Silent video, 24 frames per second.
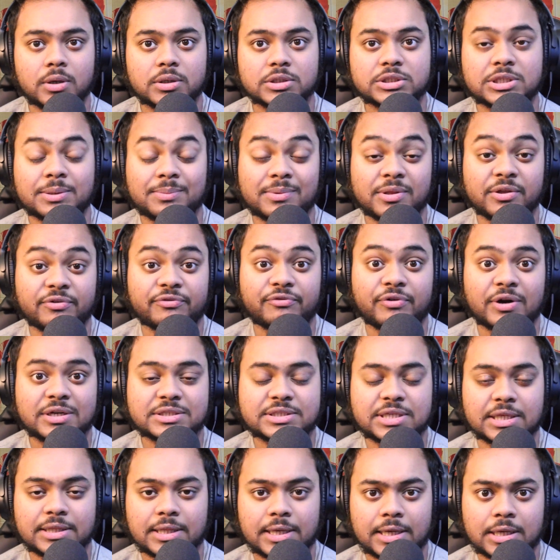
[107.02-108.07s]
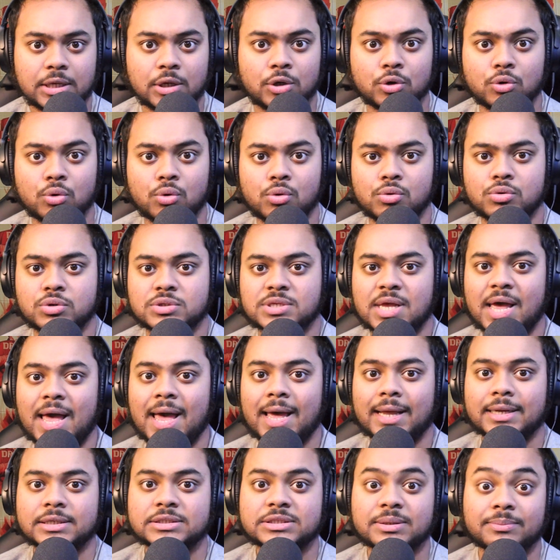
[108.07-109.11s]
some of the threats that they can cause
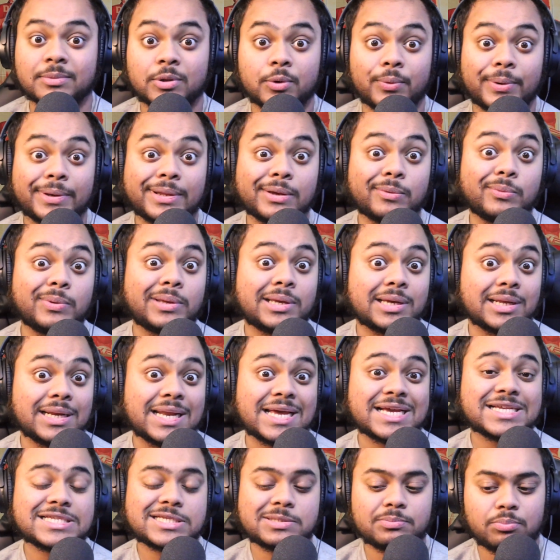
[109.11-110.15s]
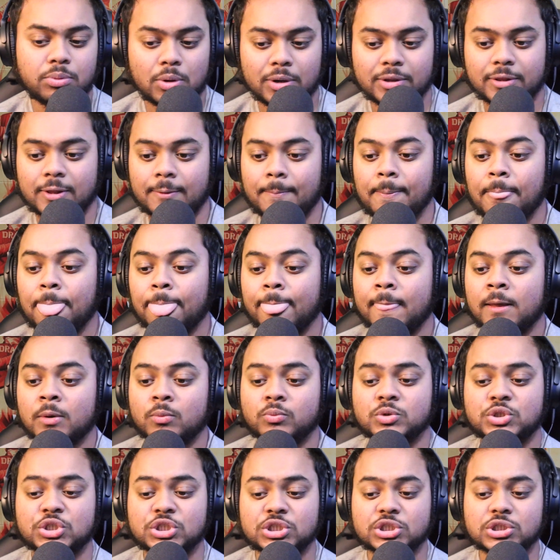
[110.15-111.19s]
and some of the way that we can exploit them.
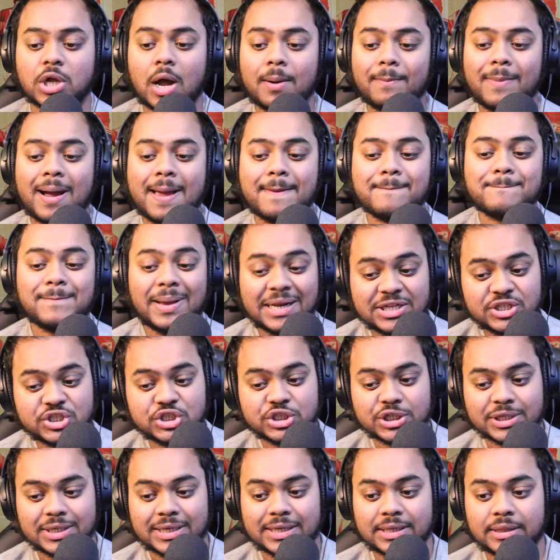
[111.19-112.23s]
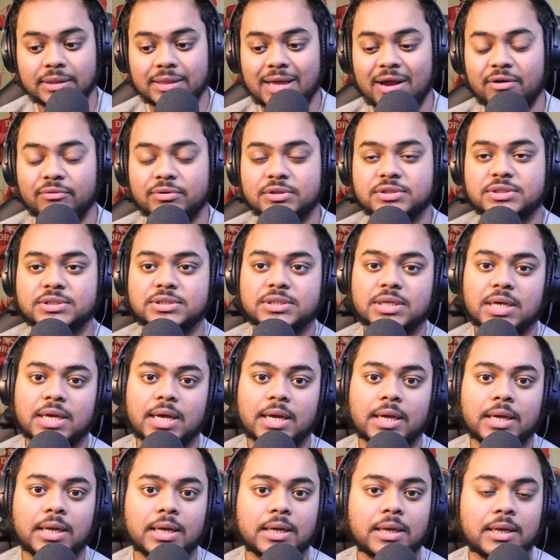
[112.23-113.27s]
We should start by mentioning that
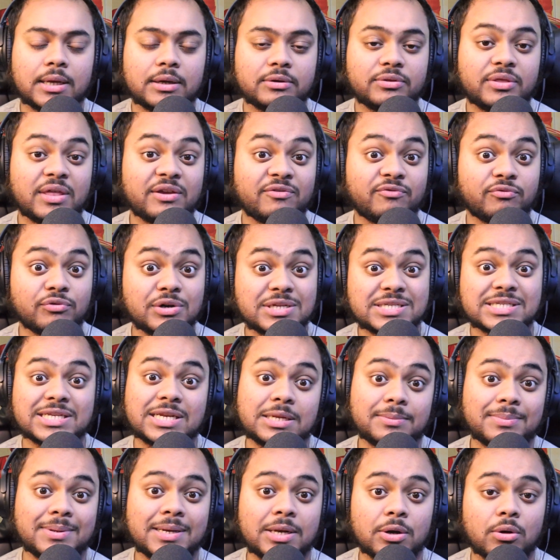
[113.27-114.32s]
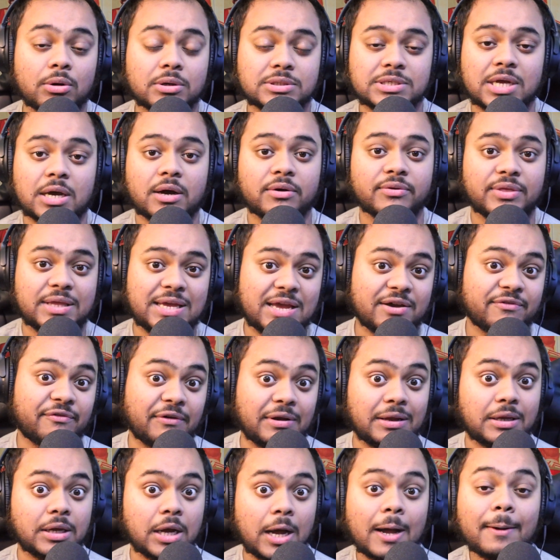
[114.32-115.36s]
they've recently been knocked out of the
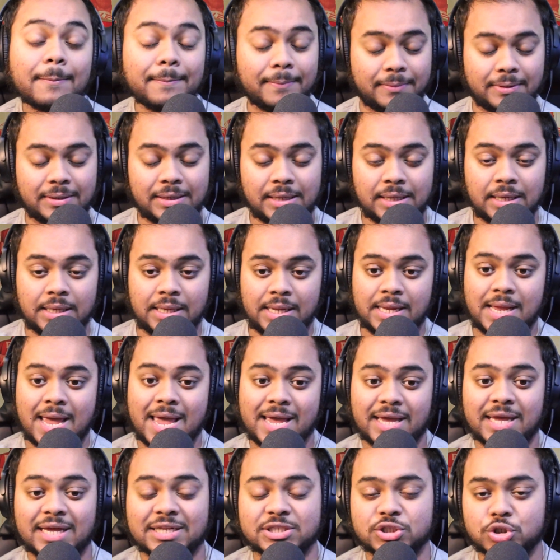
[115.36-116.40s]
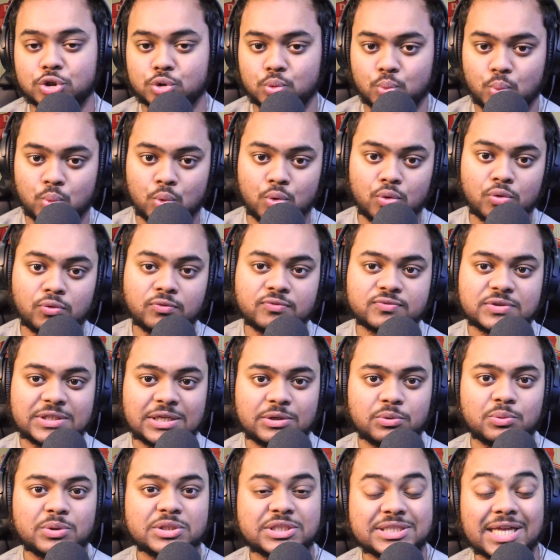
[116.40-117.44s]
FA Cup against Wolves,
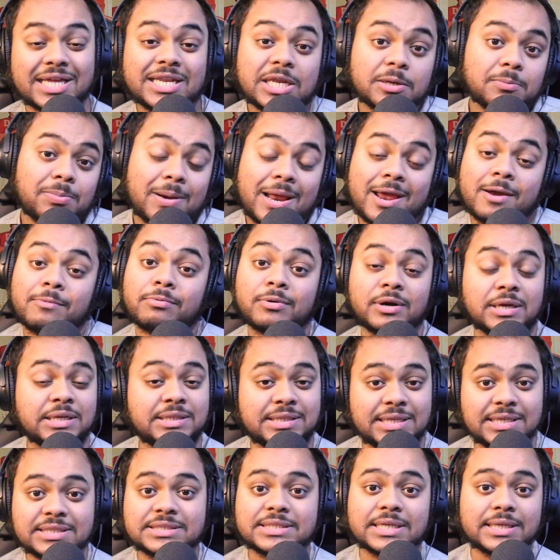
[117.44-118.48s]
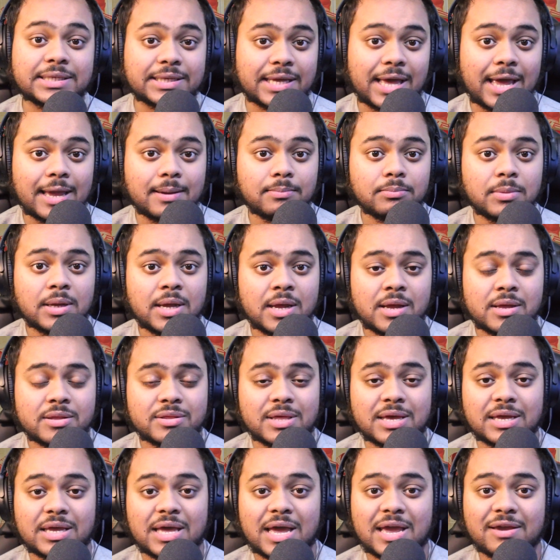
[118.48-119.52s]
in which they did play a pretty decent game.
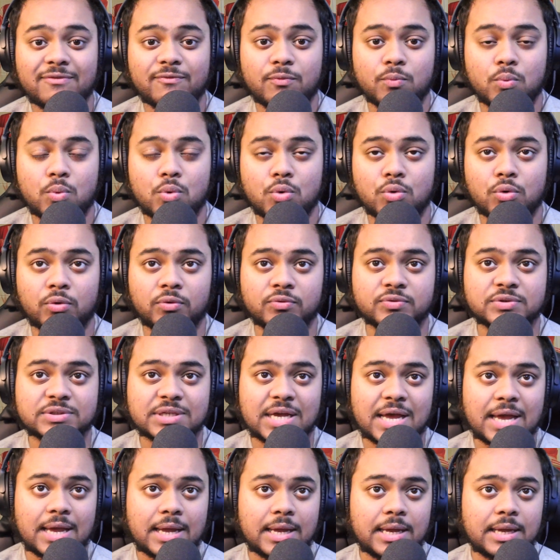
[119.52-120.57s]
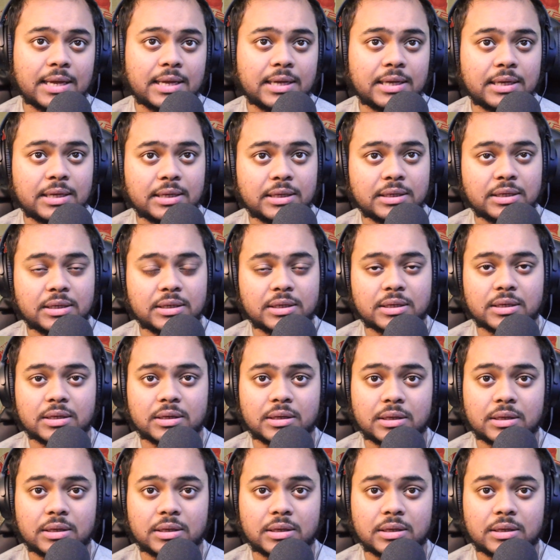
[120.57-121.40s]
They gave Wolves a